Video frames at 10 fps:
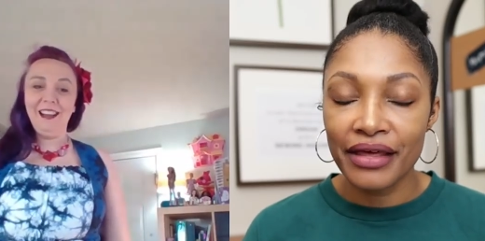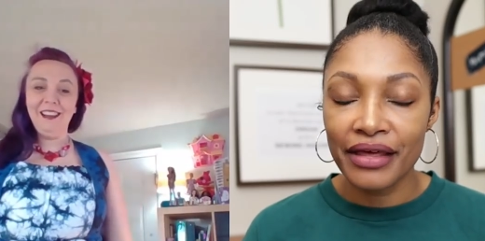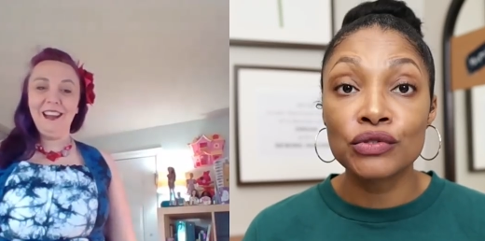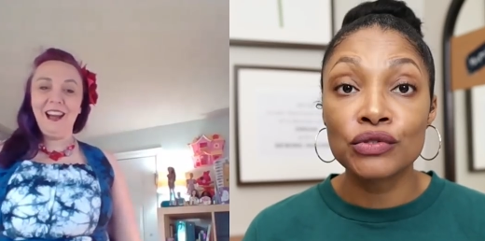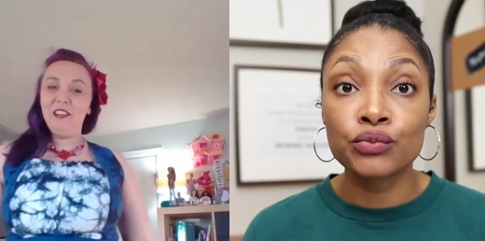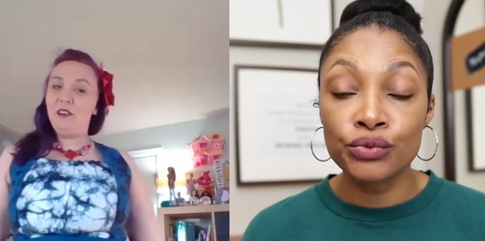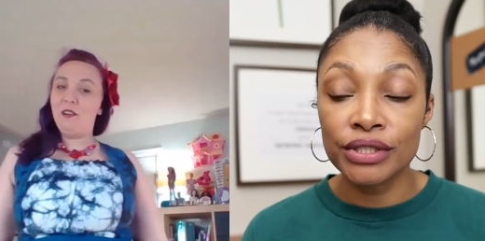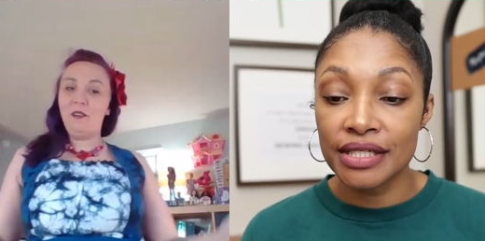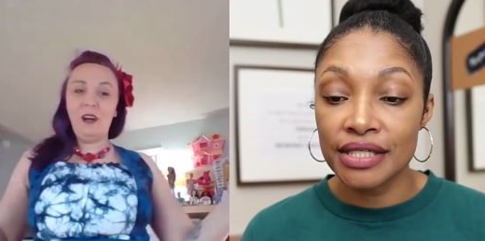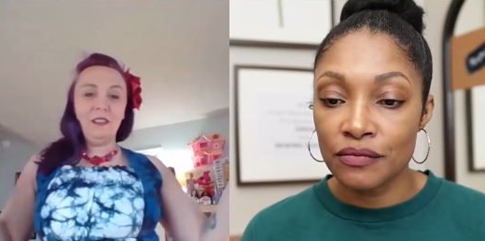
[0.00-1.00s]
Speaker 1: yeah, that was really you
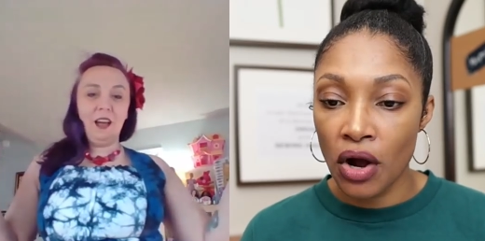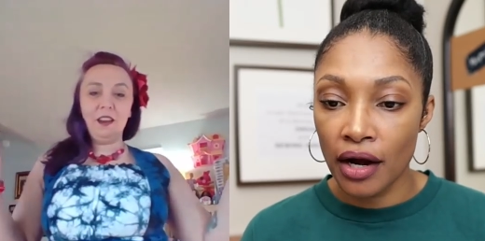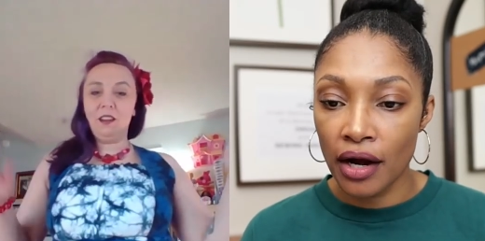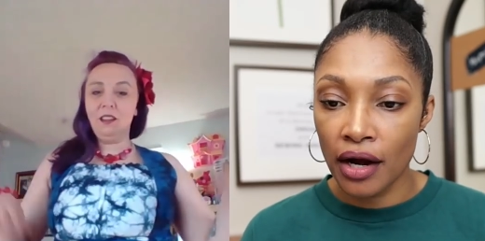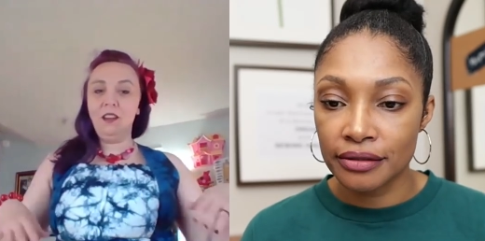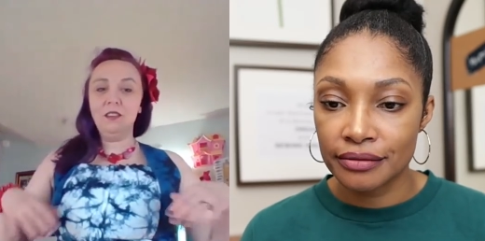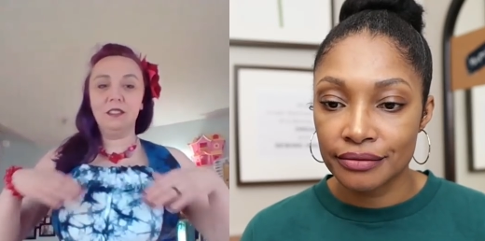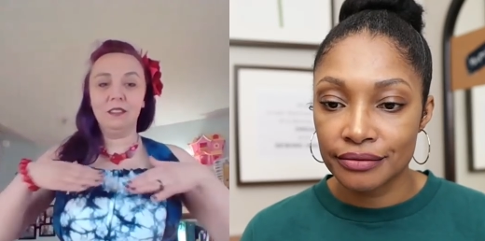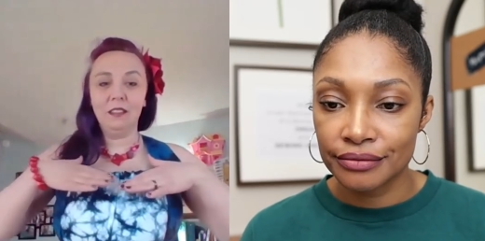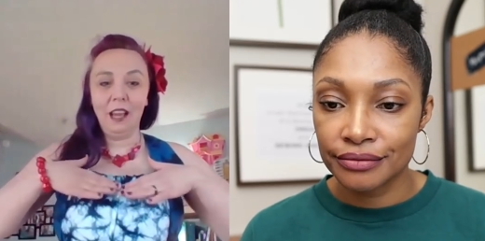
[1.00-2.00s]
know, smart. A
Speaker 2: lot of
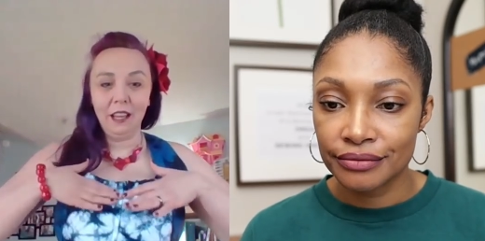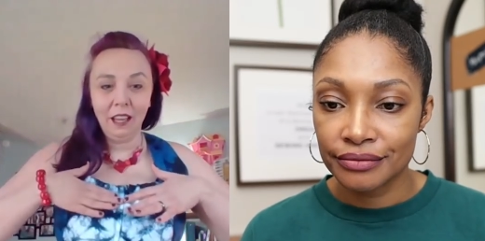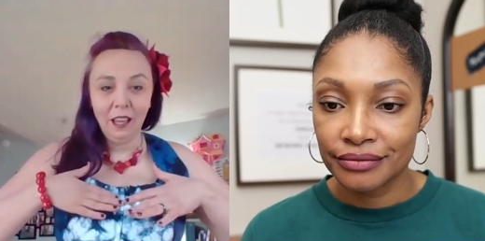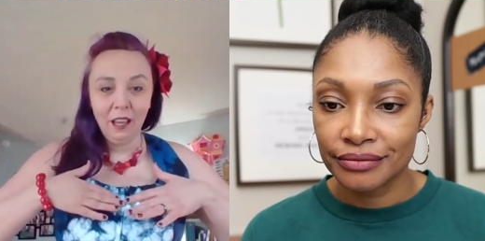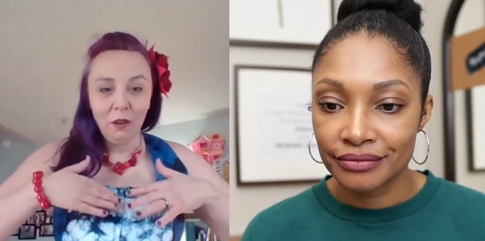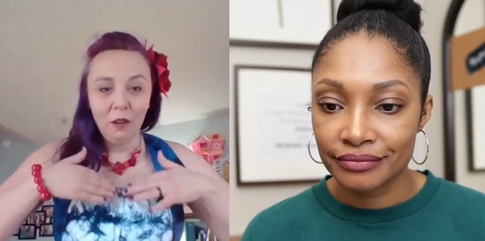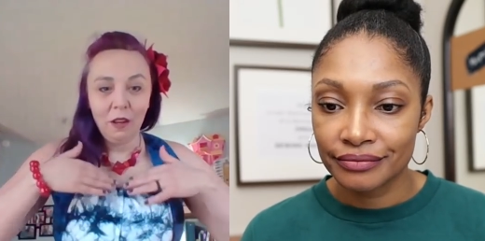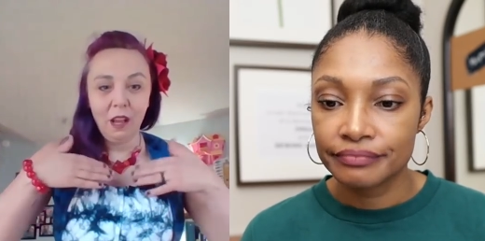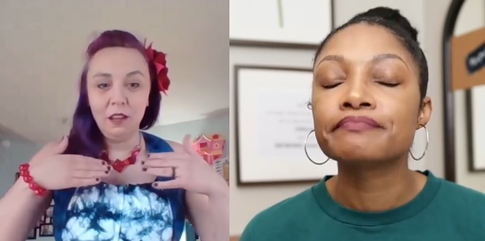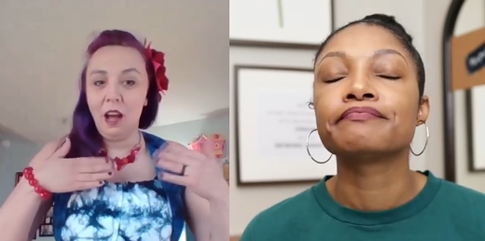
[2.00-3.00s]
clothes are like
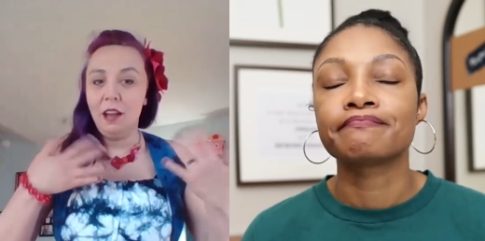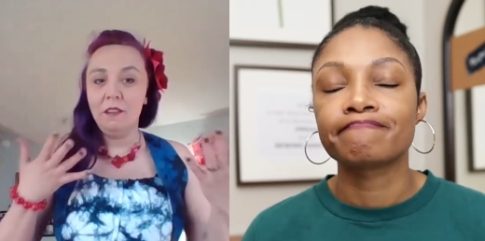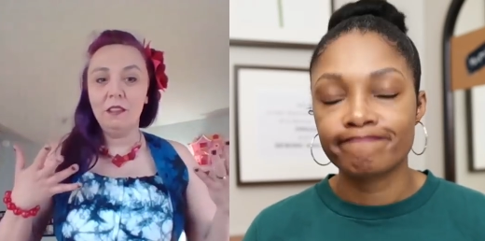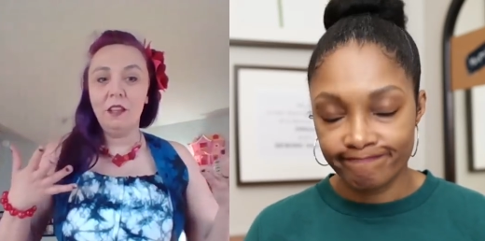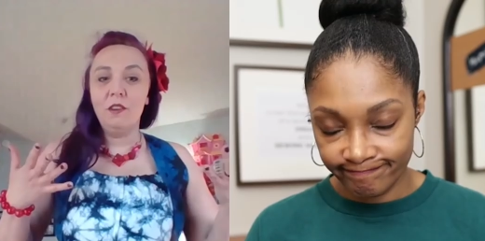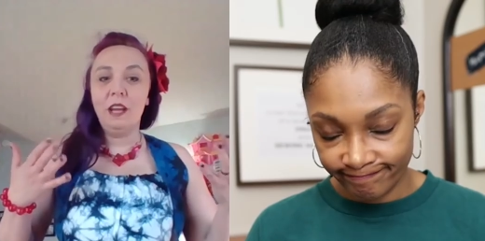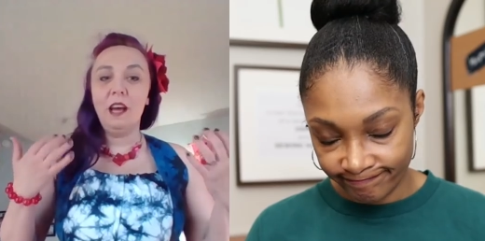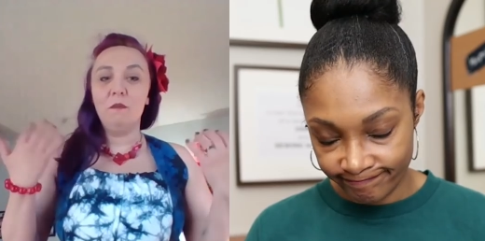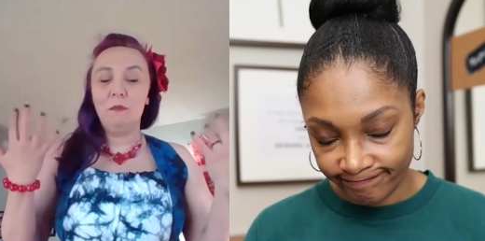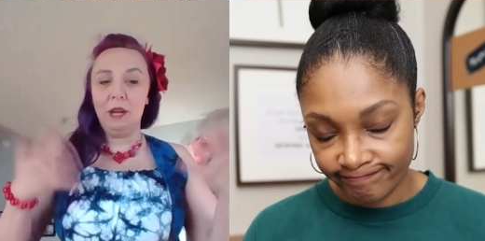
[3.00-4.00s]
not even low
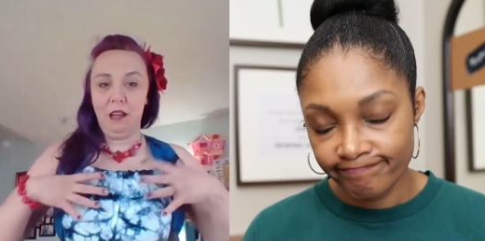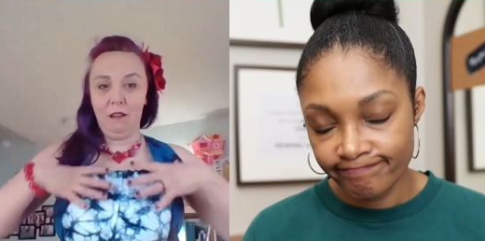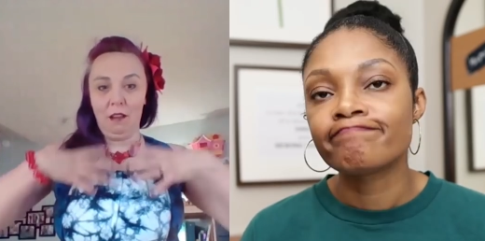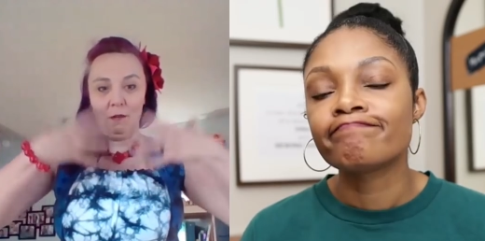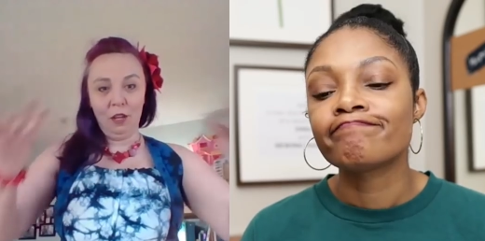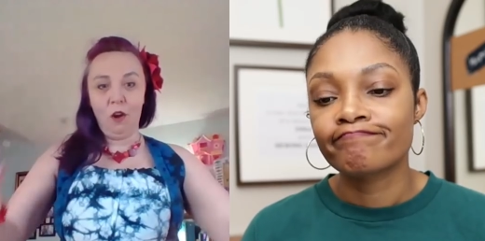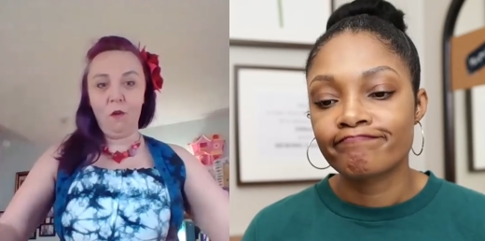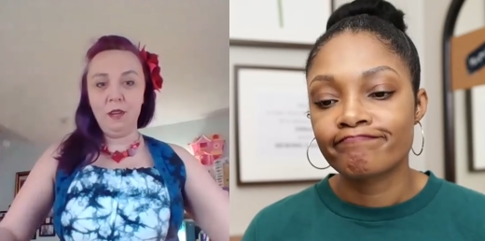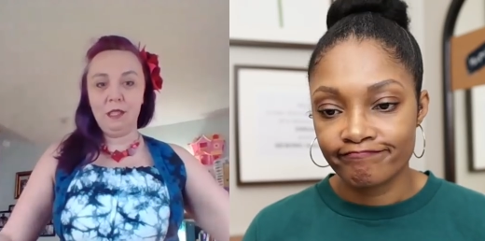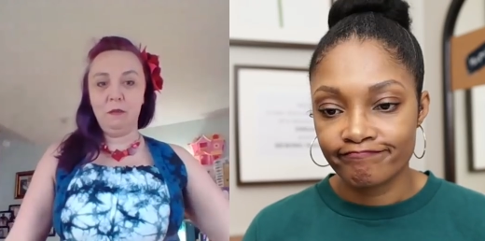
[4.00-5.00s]
cut, but I'm just
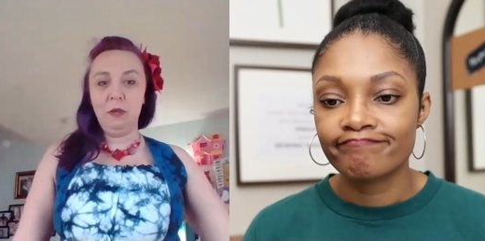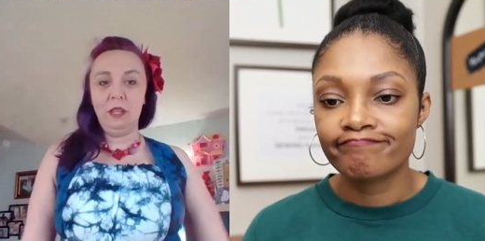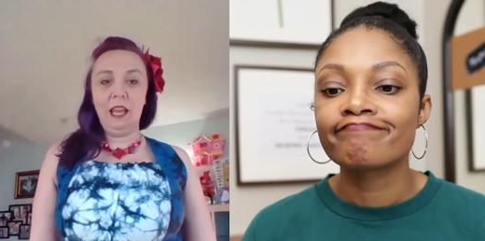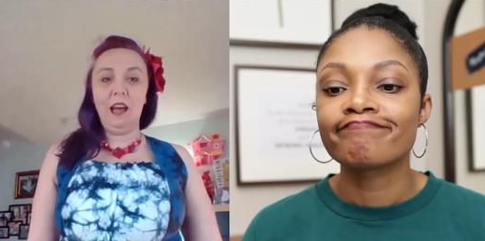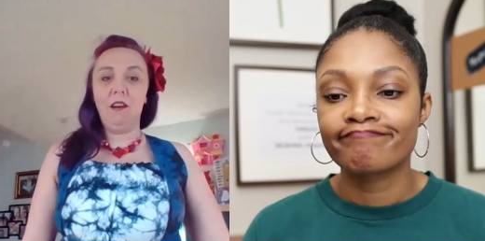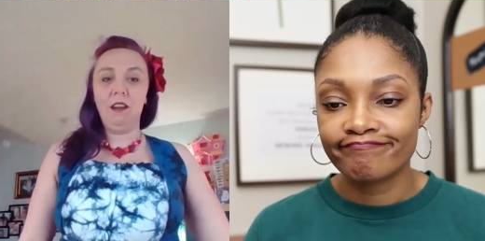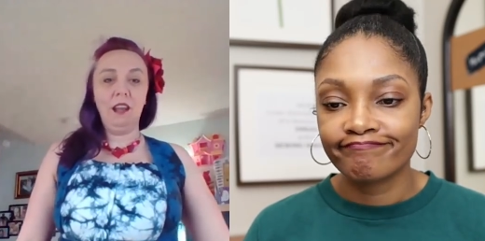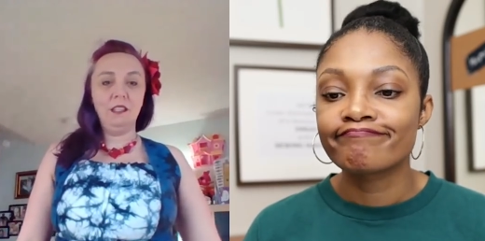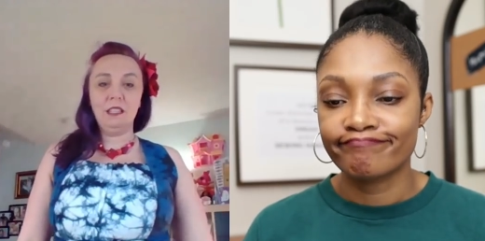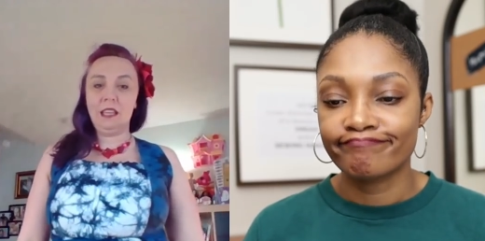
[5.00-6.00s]
always spilling out,
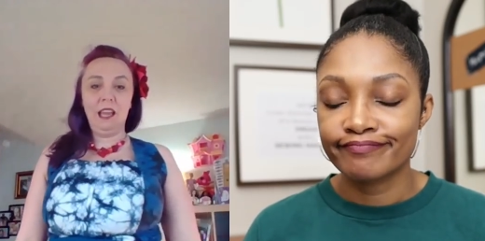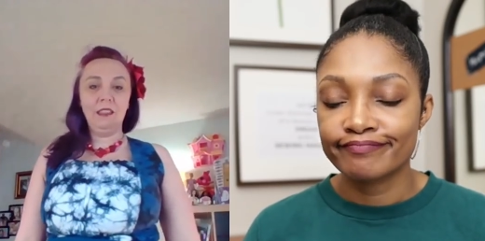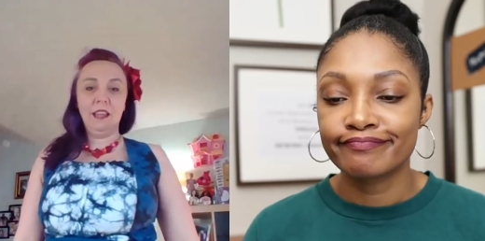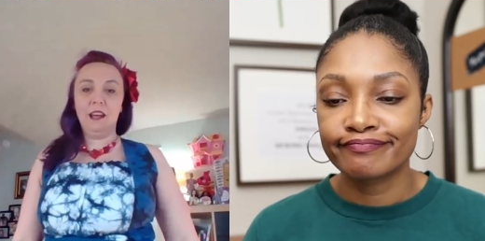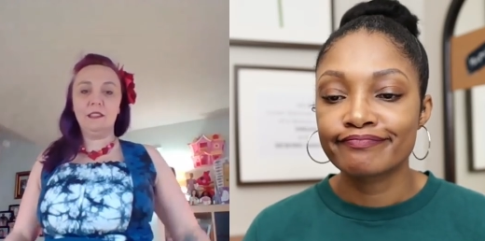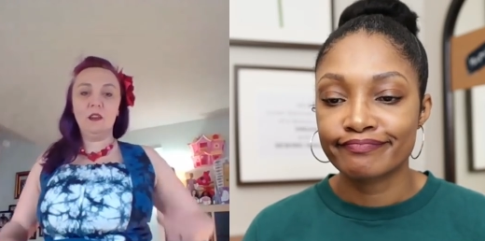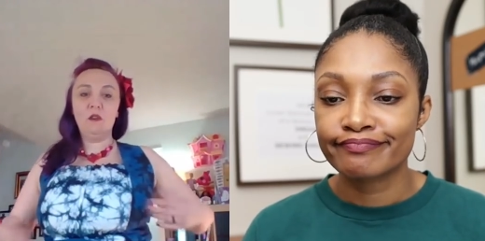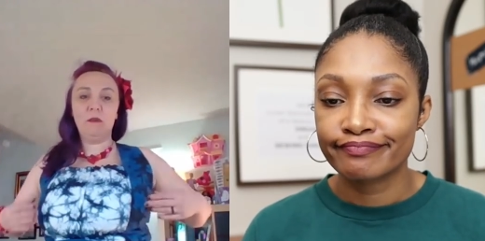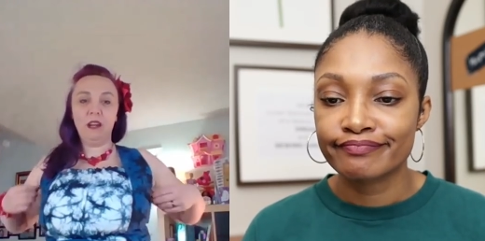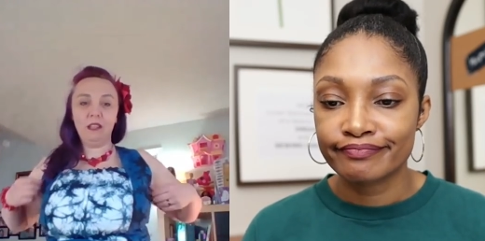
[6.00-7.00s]
and I just hate that so